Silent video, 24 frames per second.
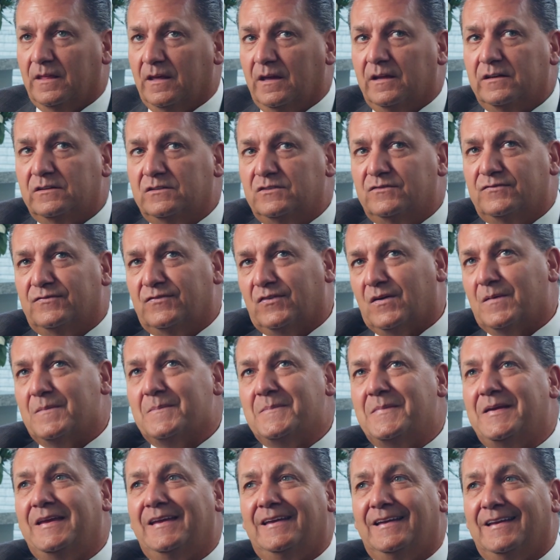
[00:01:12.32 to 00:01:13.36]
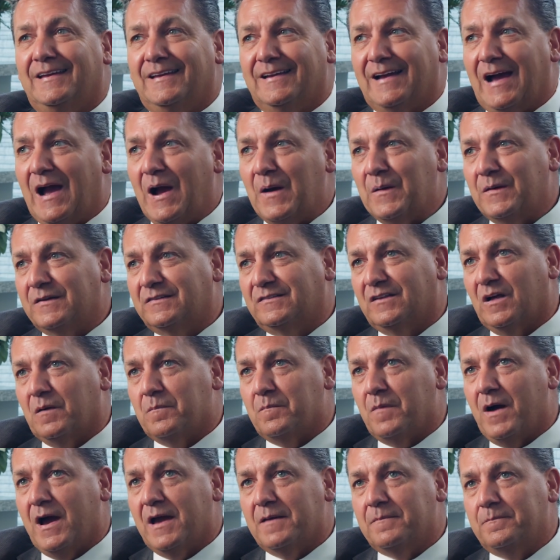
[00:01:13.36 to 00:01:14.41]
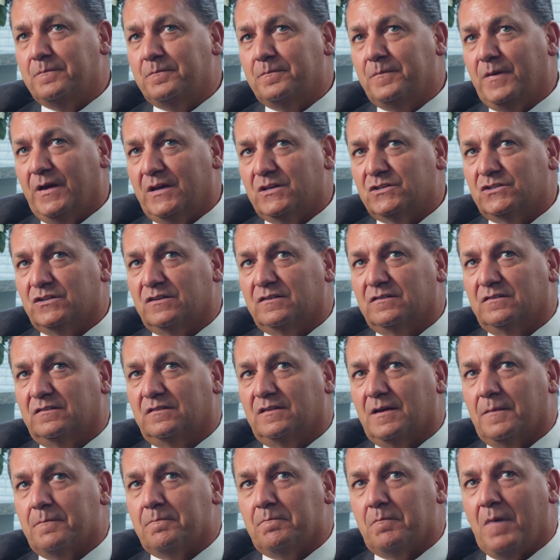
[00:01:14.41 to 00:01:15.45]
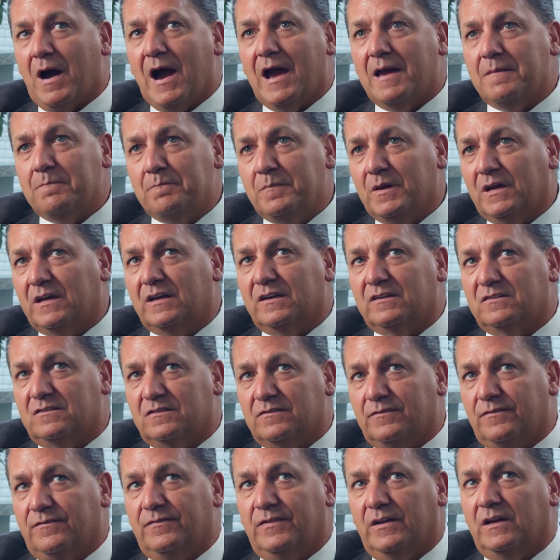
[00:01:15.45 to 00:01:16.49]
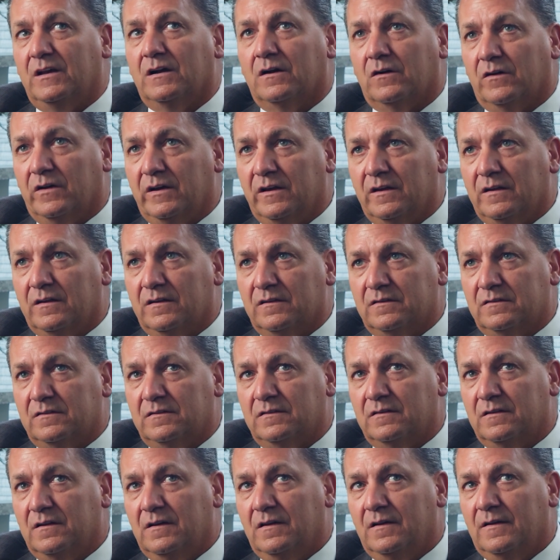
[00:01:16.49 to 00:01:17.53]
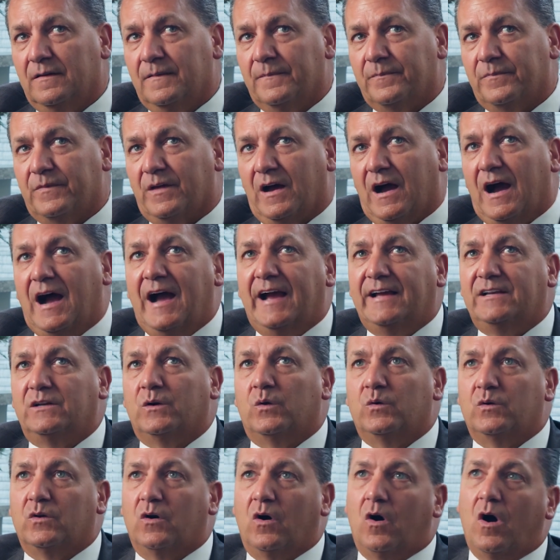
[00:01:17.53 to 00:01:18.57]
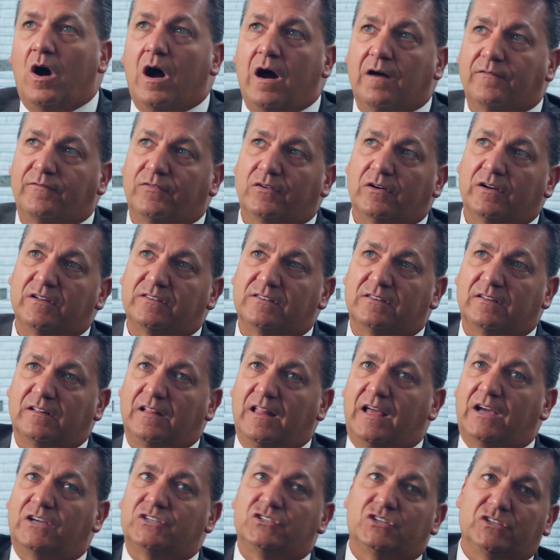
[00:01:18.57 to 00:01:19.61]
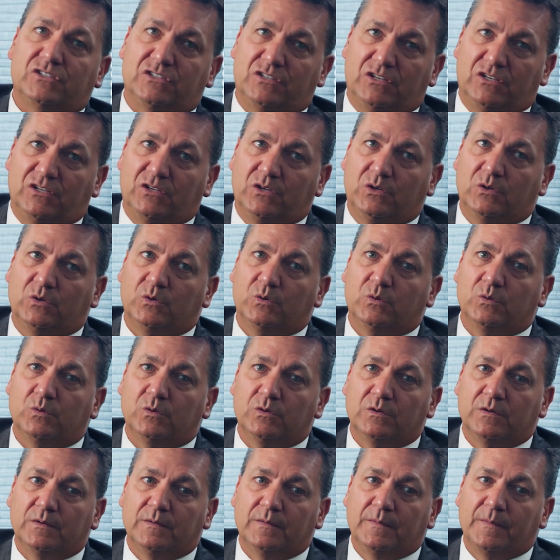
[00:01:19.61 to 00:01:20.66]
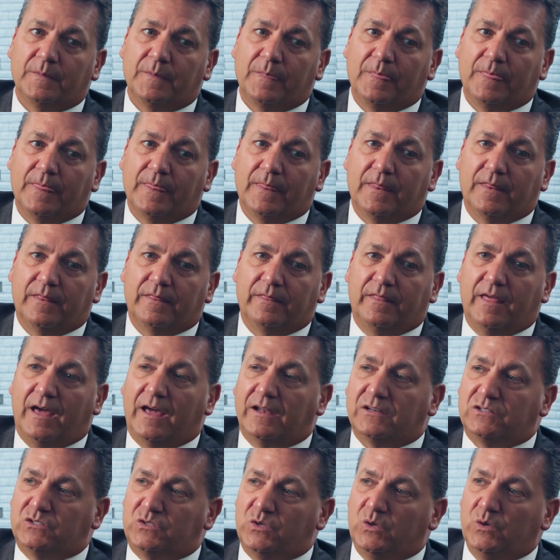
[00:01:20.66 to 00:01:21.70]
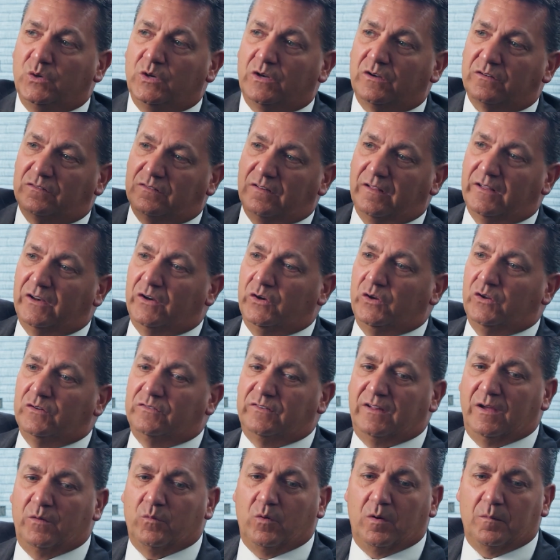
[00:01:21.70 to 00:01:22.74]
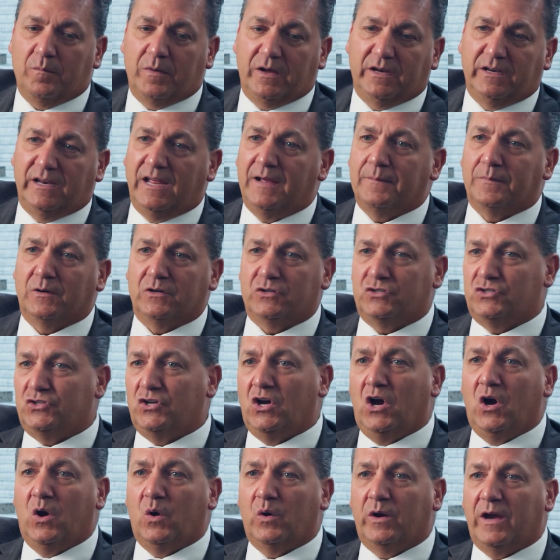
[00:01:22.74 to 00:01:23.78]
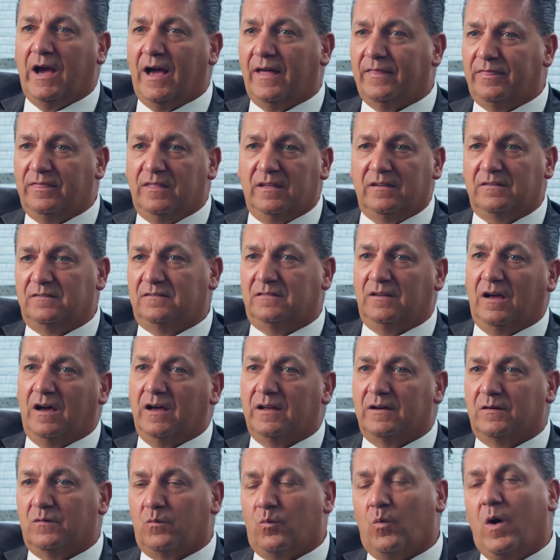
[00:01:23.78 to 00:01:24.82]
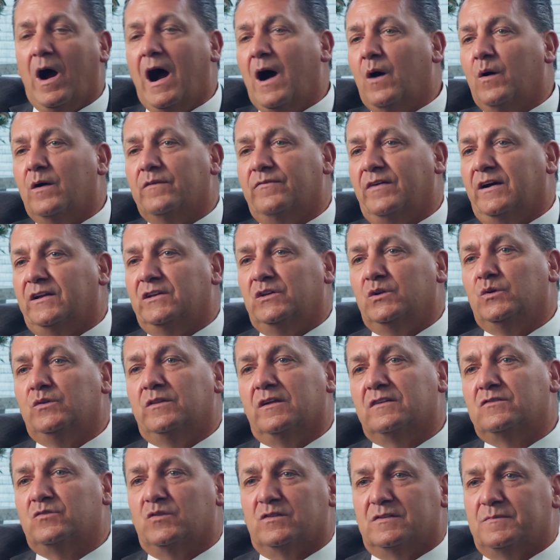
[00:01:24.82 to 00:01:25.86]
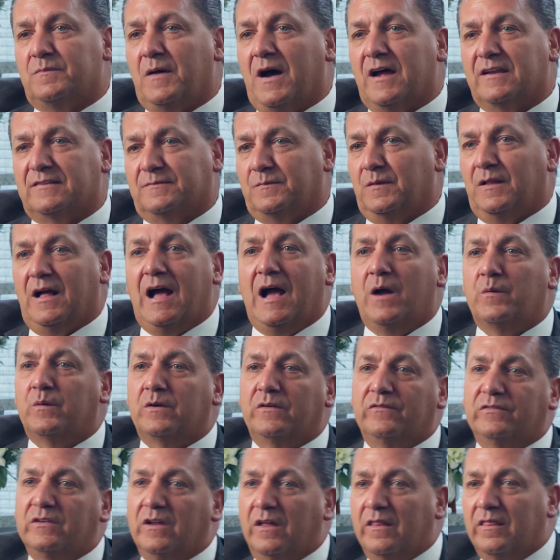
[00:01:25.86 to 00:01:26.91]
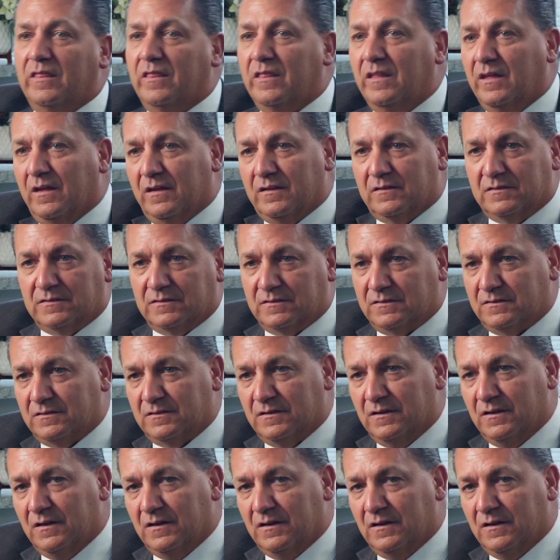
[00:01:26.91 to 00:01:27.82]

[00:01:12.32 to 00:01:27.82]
And for me, I always tell my patients that my biggest fear is I don't offer a selection to you that 2 years later you say, well, my neighbor Joe got this done. Wow, if I knew this was possible, I would have done this.